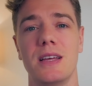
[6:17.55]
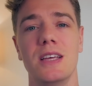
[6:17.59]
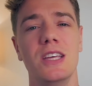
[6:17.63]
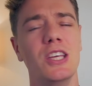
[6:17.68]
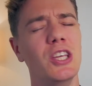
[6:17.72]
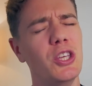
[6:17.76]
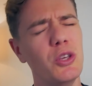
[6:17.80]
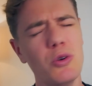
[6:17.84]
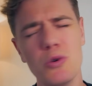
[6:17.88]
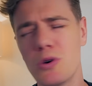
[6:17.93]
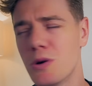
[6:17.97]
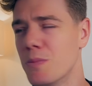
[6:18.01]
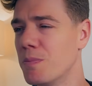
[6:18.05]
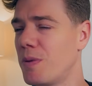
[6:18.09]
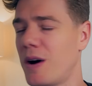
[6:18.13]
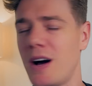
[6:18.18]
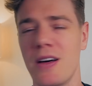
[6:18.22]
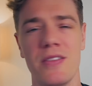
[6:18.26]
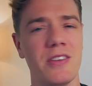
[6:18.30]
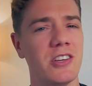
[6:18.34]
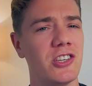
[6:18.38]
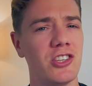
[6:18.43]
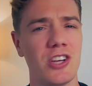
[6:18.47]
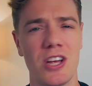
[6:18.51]
you can
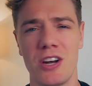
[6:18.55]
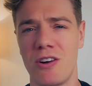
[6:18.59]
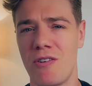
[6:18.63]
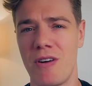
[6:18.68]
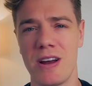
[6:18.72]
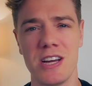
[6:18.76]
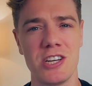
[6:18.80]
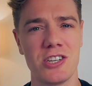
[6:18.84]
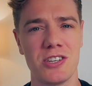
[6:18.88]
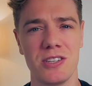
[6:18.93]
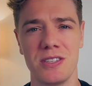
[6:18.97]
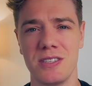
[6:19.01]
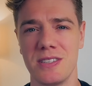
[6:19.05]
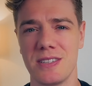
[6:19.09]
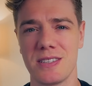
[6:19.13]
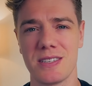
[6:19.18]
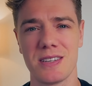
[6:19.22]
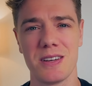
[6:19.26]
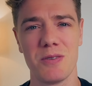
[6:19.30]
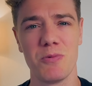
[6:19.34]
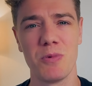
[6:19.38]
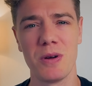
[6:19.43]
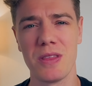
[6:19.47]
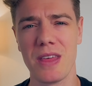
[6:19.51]
buy this
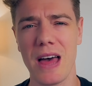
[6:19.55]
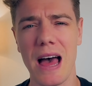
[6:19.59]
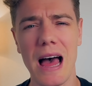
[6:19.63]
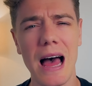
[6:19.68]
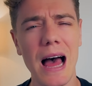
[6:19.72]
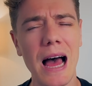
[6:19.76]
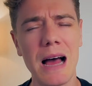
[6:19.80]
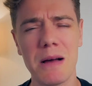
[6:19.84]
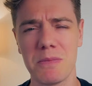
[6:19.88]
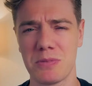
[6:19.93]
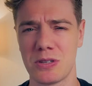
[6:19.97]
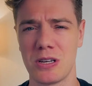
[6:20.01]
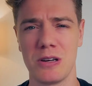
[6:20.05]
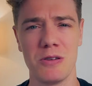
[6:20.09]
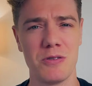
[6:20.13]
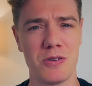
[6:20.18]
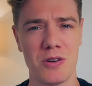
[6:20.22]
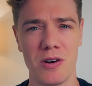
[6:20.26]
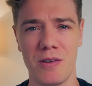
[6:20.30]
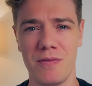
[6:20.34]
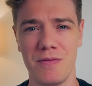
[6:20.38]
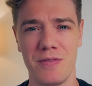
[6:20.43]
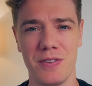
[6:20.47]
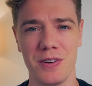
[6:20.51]
generations with absolute
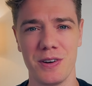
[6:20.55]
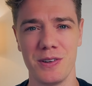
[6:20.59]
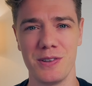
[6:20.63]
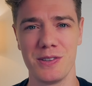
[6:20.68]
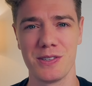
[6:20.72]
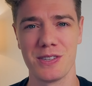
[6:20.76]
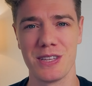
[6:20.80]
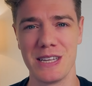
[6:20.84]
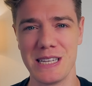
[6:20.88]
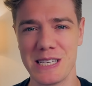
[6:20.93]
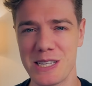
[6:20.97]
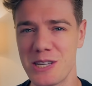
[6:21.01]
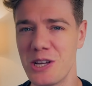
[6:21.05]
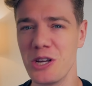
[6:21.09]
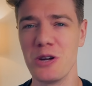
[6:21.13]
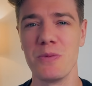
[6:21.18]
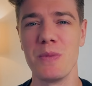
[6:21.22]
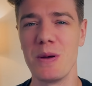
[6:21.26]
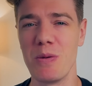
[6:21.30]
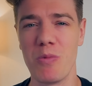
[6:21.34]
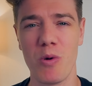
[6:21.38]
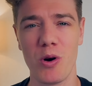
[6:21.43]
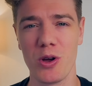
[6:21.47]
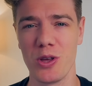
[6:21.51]
confidence that it's gonna
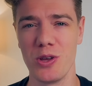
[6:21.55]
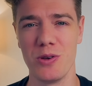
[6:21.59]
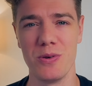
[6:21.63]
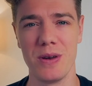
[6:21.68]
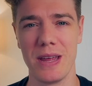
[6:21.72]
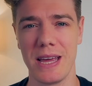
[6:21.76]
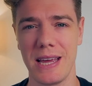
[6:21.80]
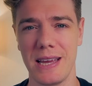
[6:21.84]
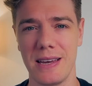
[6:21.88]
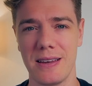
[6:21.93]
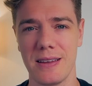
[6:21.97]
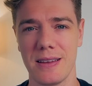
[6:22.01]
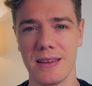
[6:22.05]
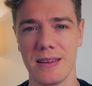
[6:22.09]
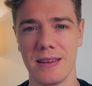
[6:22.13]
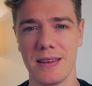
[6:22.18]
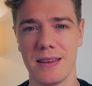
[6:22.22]
be what you need.